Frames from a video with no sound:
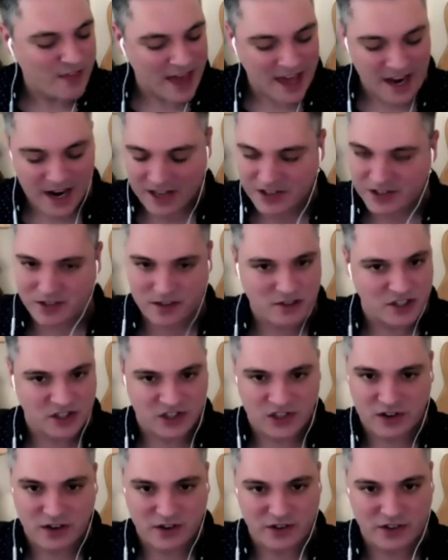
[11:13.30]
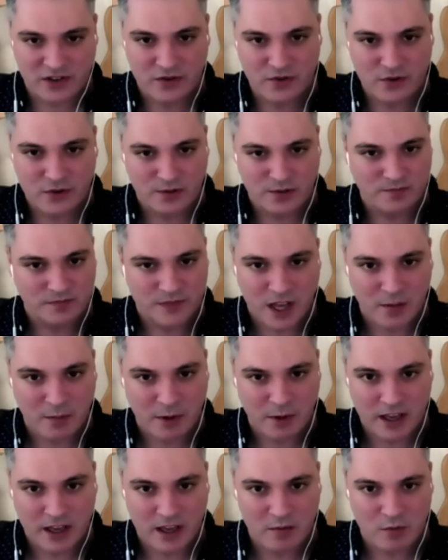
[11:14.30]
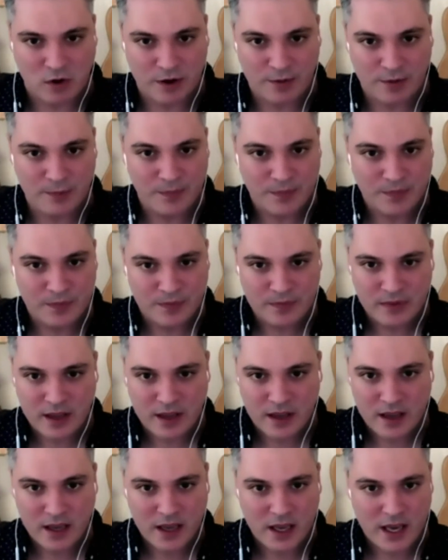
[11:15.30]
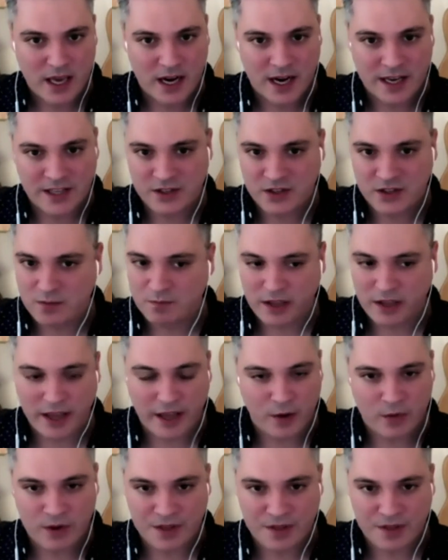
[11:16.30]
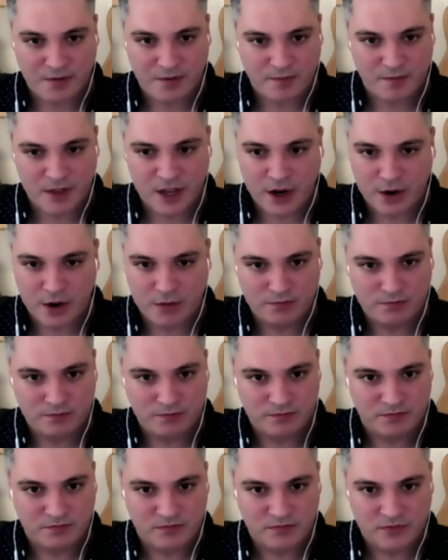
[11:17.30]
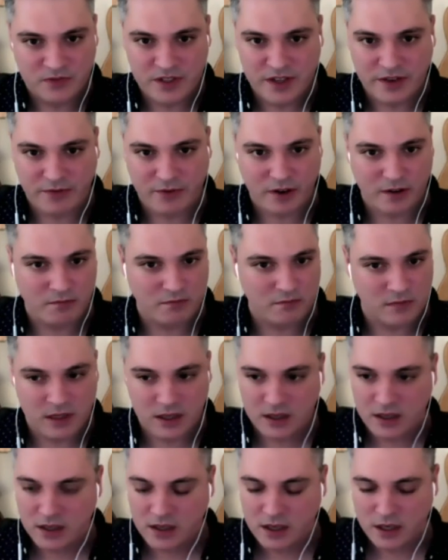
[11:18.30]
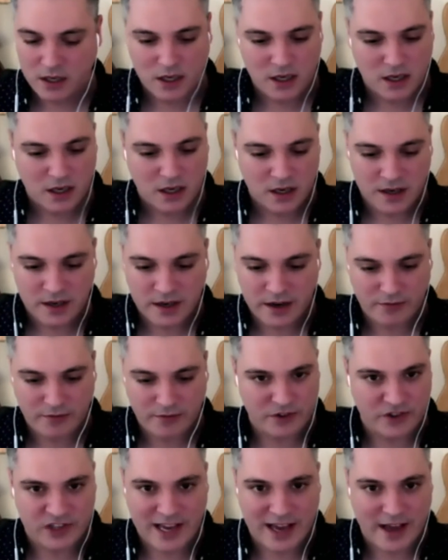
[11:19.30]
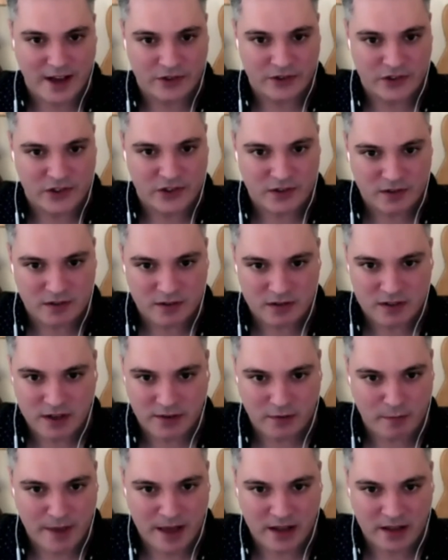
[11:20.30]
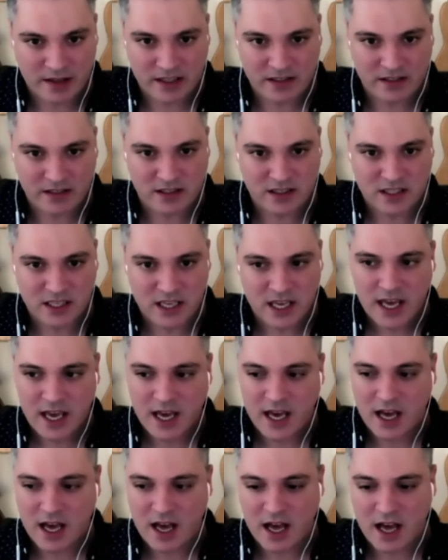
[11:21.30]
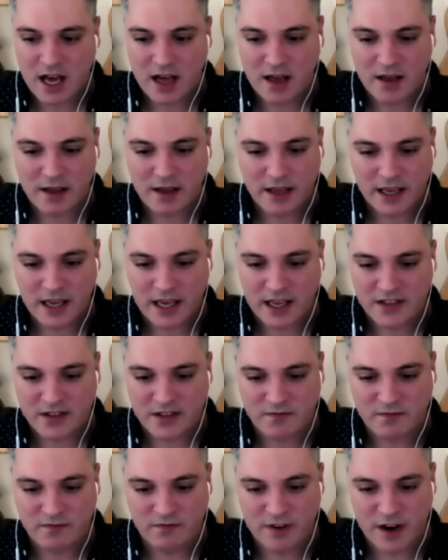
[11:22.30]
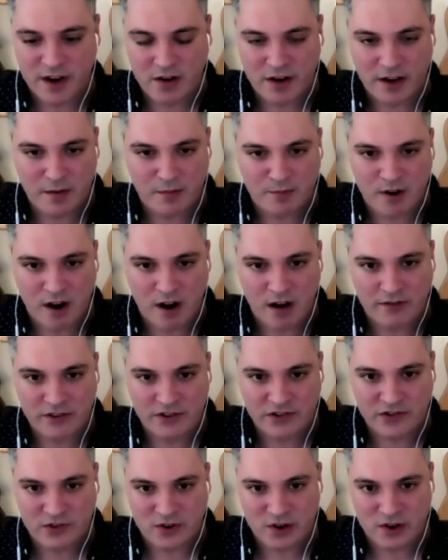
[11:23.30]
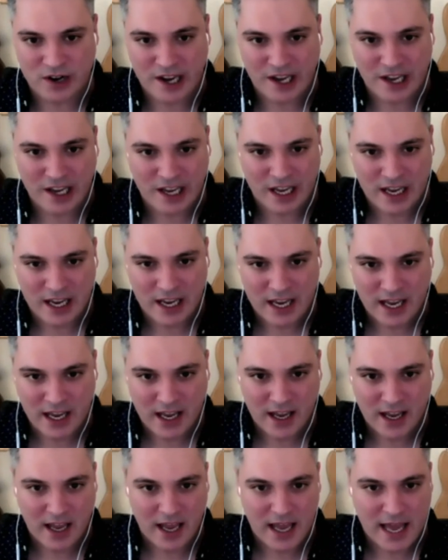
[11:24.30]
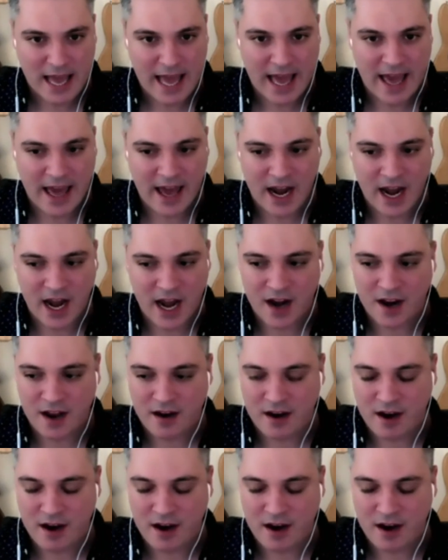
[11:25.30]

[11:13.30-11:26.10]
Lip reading: I just start to noodle on my keyboard and I start playing with, you know, different sounds, different melodies. It's very improvisatory and,